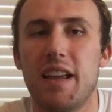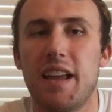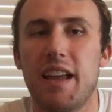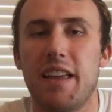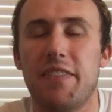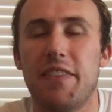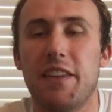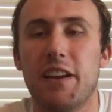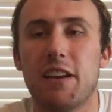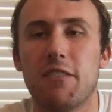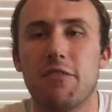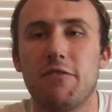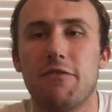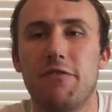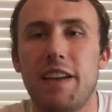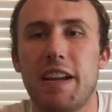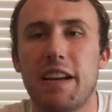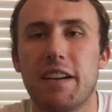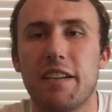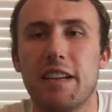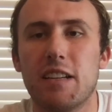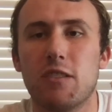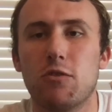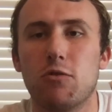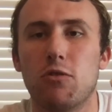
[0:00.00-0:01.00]
They're
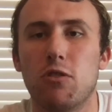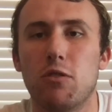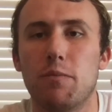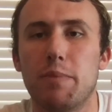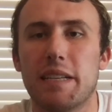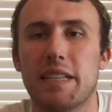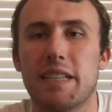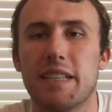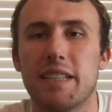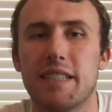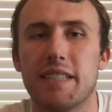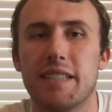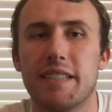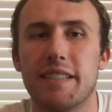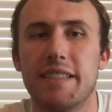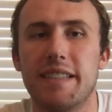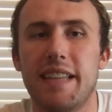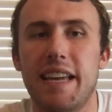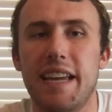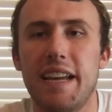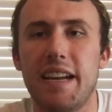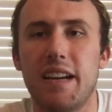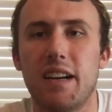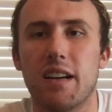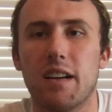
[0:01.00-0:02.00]
very cool because
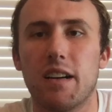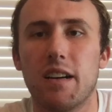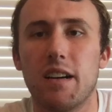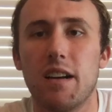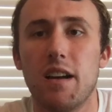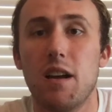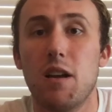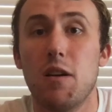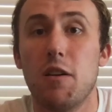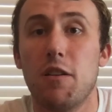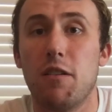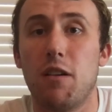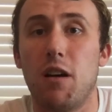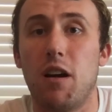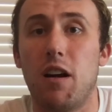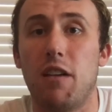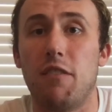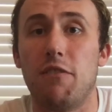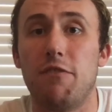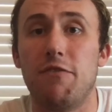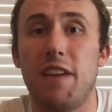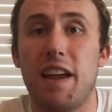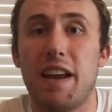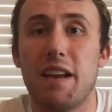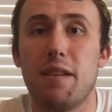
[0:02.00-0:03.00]
their
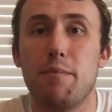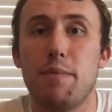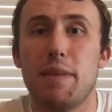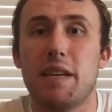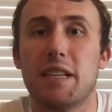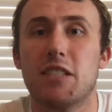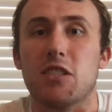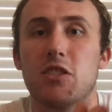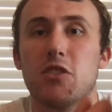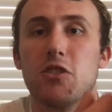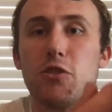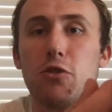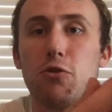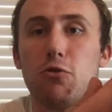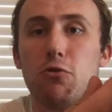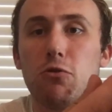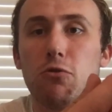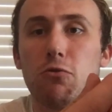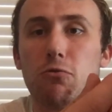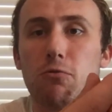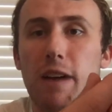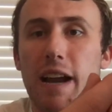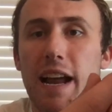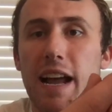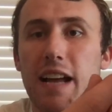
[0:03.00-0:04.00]
venomous
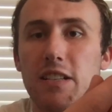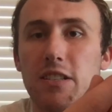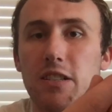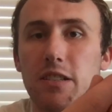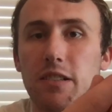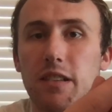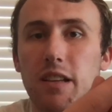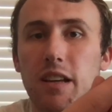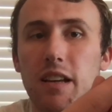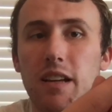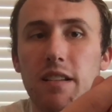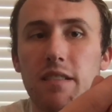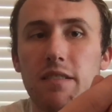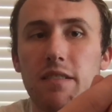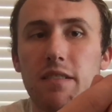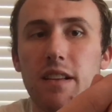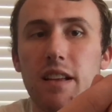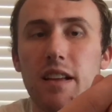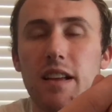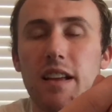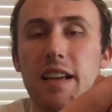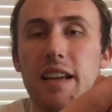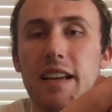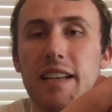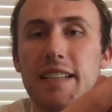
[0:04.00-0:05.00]
tooth radula
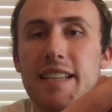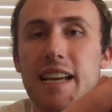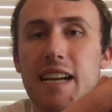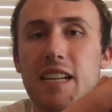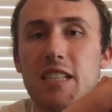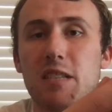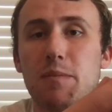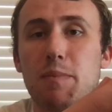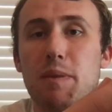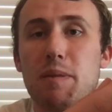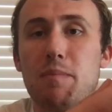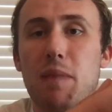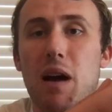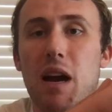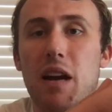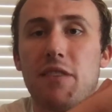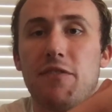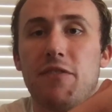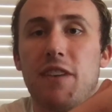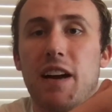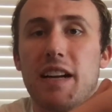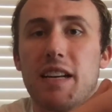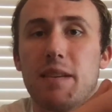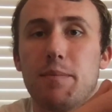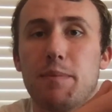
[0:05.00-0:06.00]
has actually been
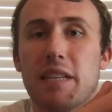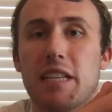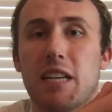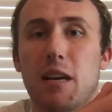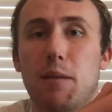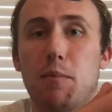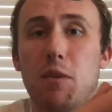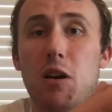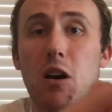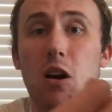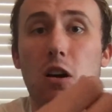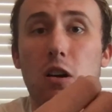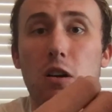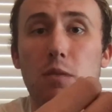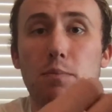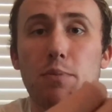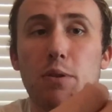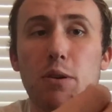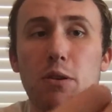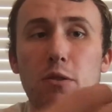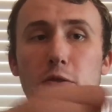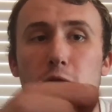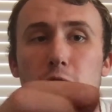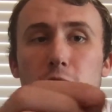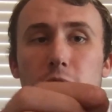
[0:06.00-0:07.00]
modified to become a
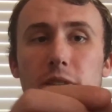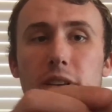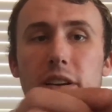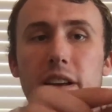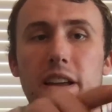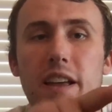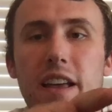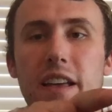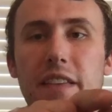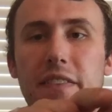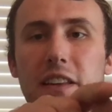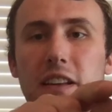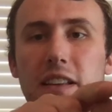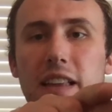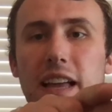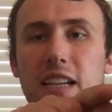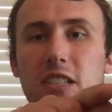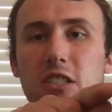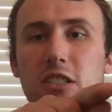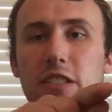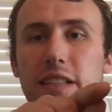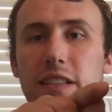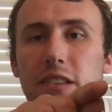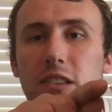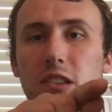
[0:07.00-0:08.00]
harpoon. They'll
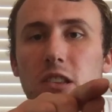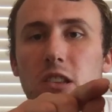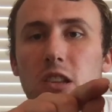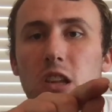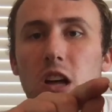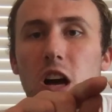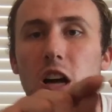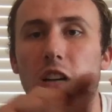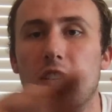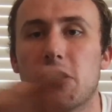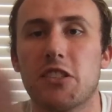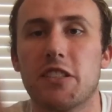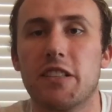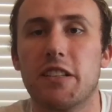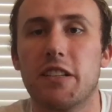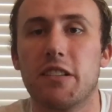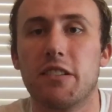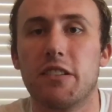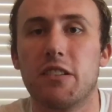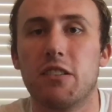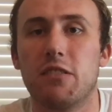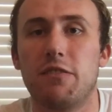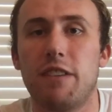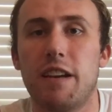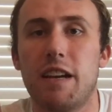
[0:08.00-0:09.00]
actually launch their
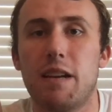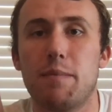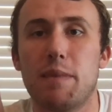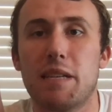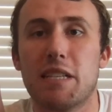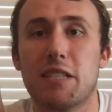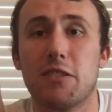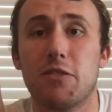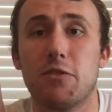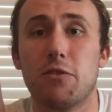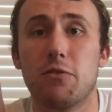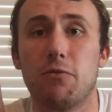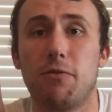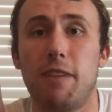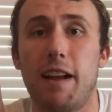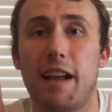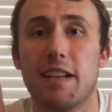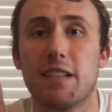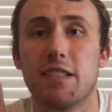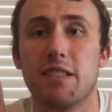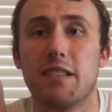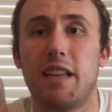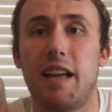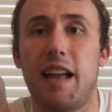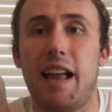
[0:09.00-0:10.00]
little venomous tooth
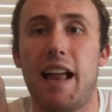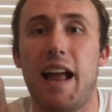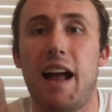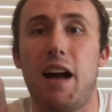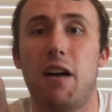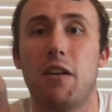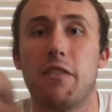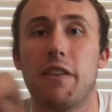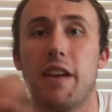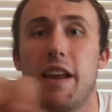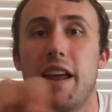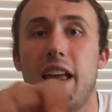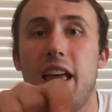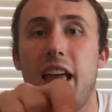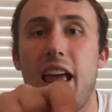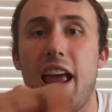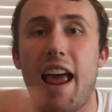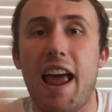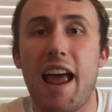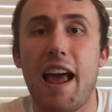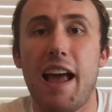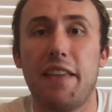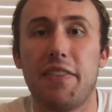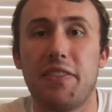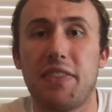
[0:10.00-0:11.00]
radula out
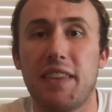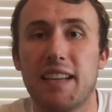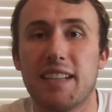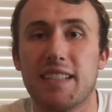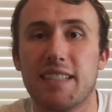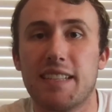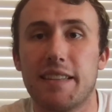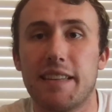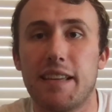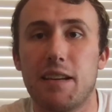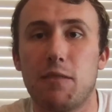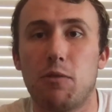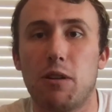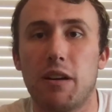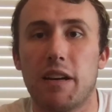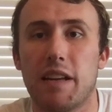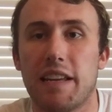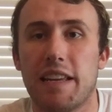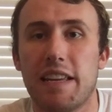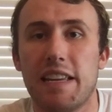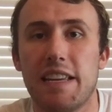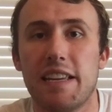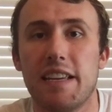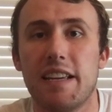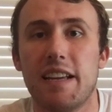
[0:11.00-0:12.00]
at things that they want
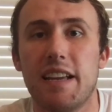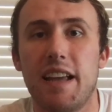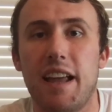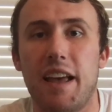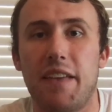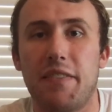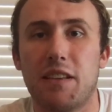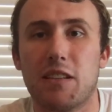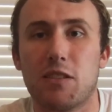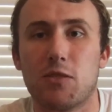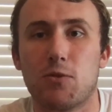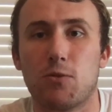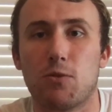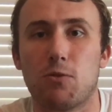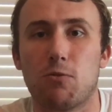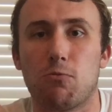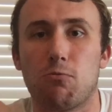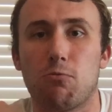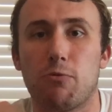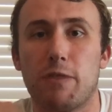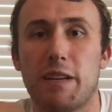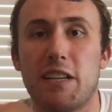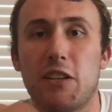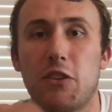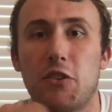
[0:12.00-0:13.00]
to eat and then sort of
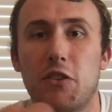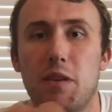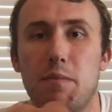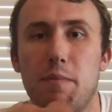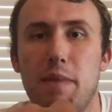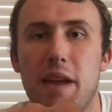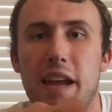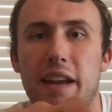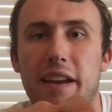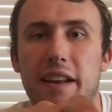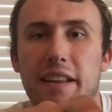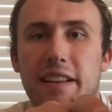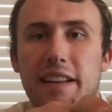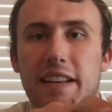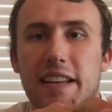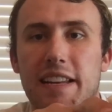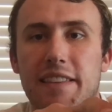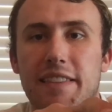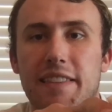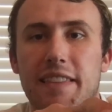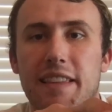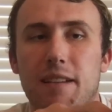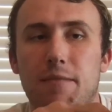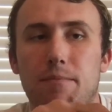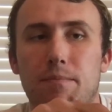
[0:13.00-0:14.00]
reel them in and
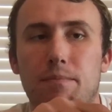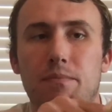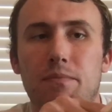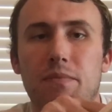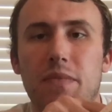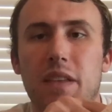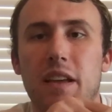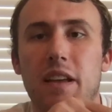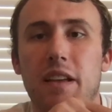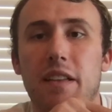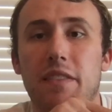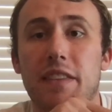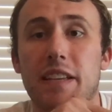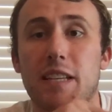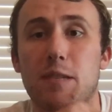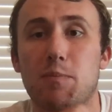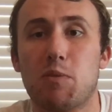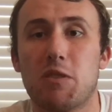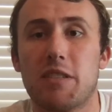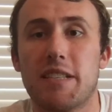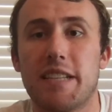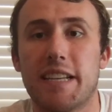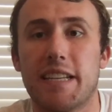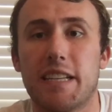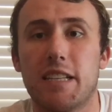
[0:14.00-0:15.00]
eat them. This
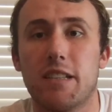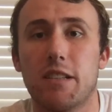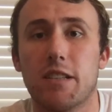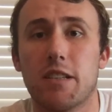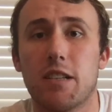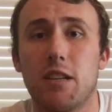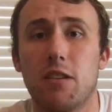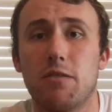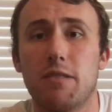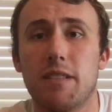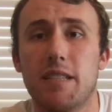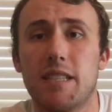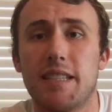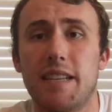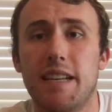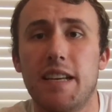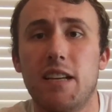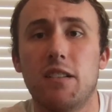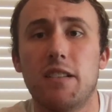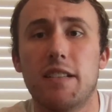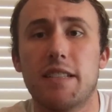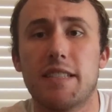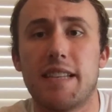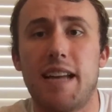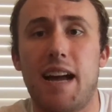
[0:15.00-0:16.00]
particular cone
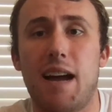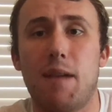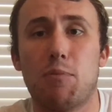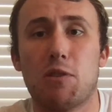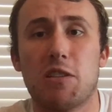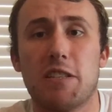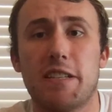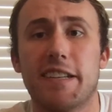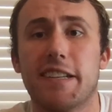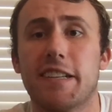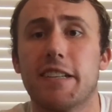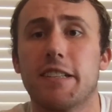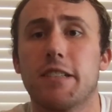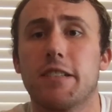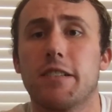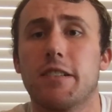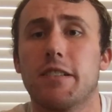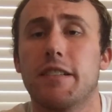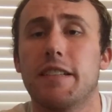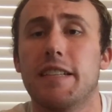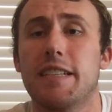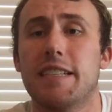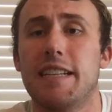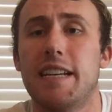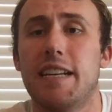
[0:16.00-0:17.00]
snail is not
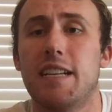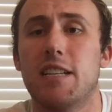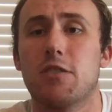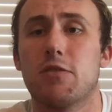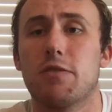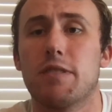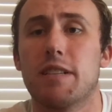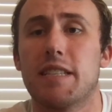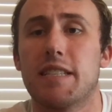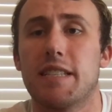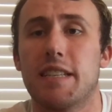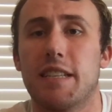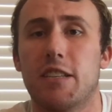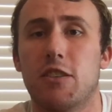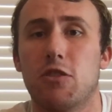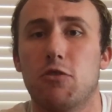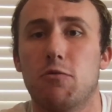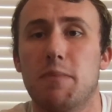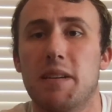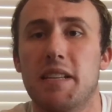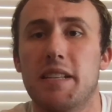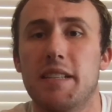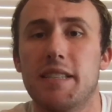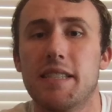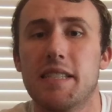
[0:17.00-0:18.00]
particularly dangerous to
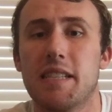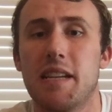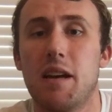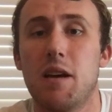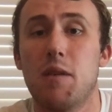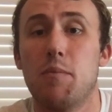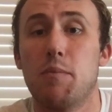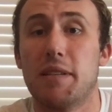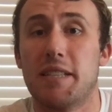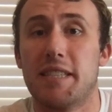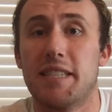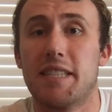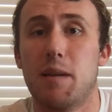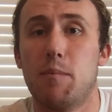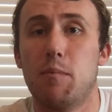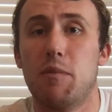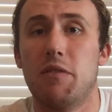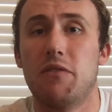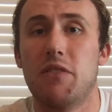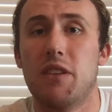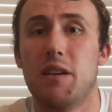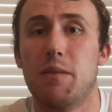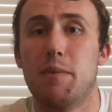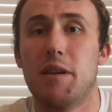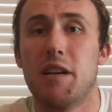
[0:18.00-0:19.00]
humans, but some
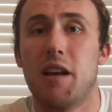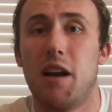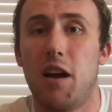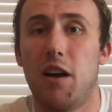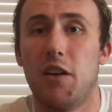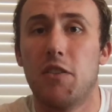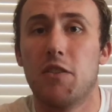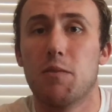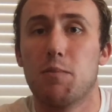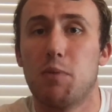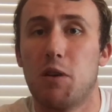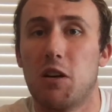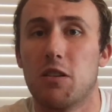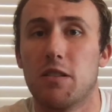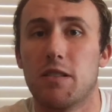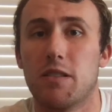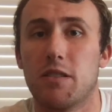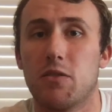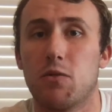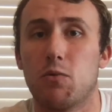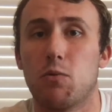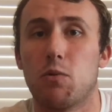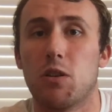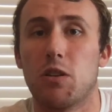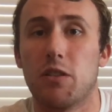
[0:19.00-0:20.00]
of them in other parts of
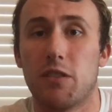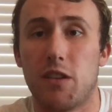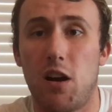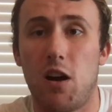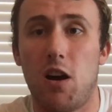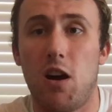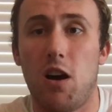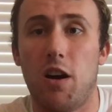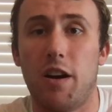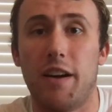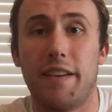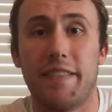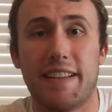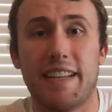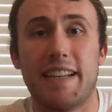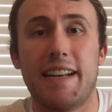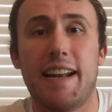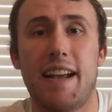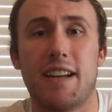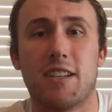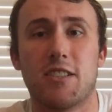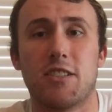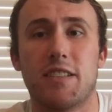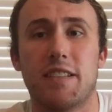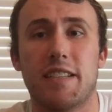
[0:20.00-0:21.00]
the world are and can
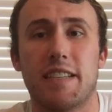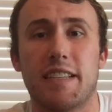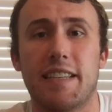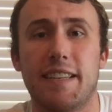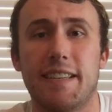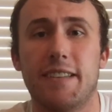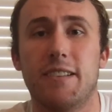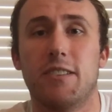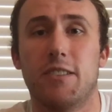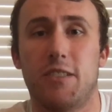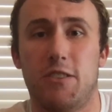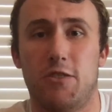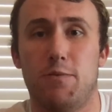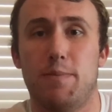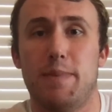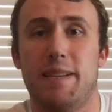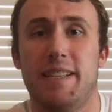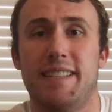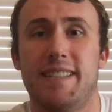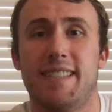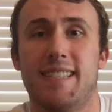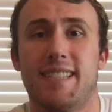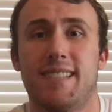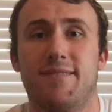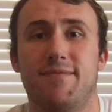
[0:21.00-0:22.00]
actually kill
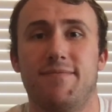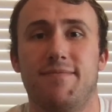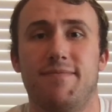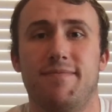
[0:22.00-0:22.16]
humans.